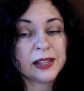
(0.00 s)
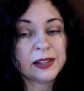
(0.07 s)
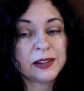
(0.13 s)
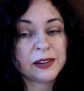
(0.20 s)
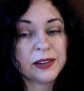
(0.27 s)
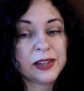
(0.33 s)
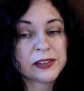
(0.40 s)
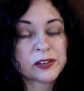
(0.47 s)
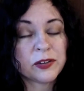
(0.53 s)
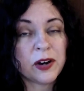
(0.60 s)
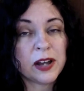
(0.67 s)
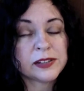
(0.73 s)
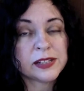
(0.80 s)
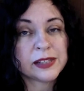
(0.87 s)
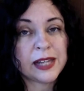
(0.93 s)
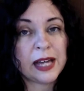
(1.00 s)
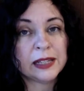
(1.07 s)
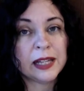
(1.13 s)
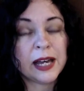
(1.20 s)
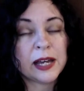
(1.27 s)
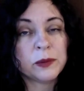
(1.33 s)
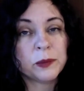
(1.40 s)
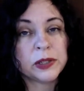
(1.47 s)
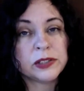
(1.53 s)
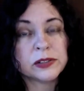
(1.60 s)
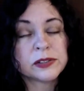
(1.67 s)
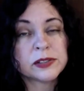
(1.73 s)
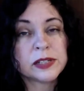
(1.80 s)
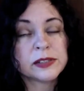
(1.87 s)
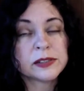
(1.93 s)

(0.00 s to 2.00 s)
it's crossing that line when you see